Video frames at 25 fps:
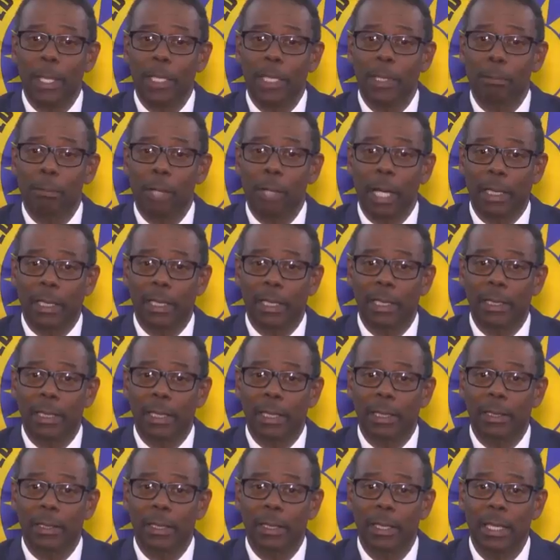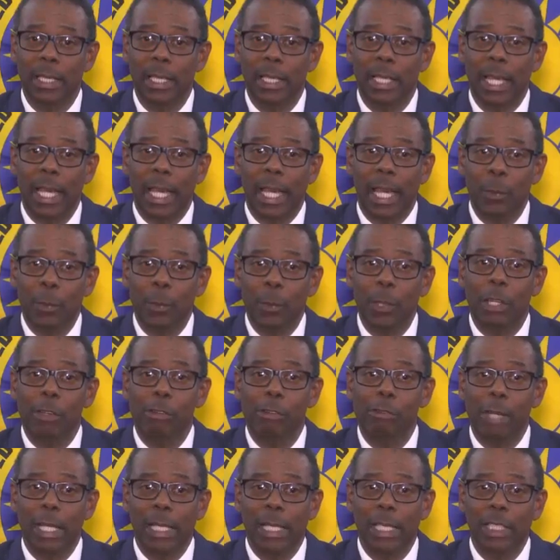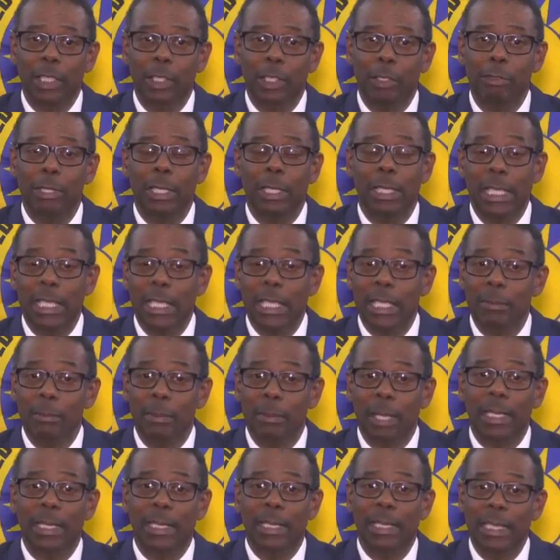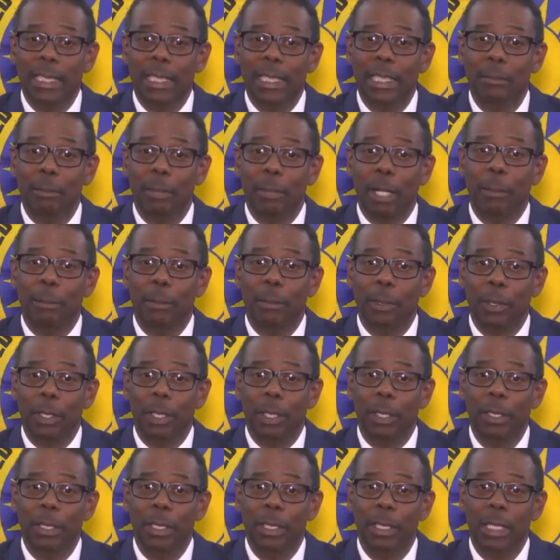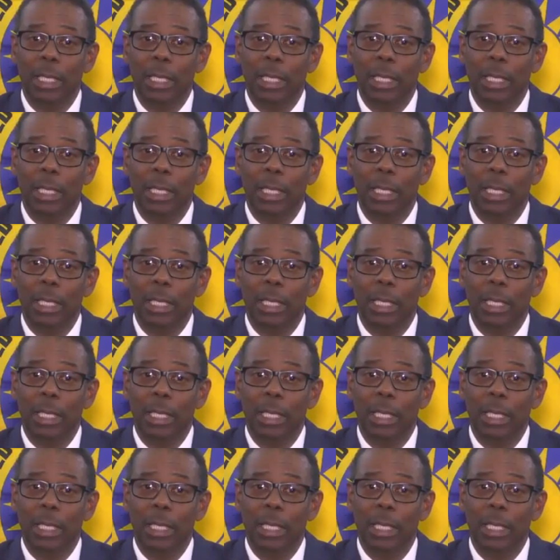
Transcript: best practices, and we are ready to redeem Antigua and Barbuda,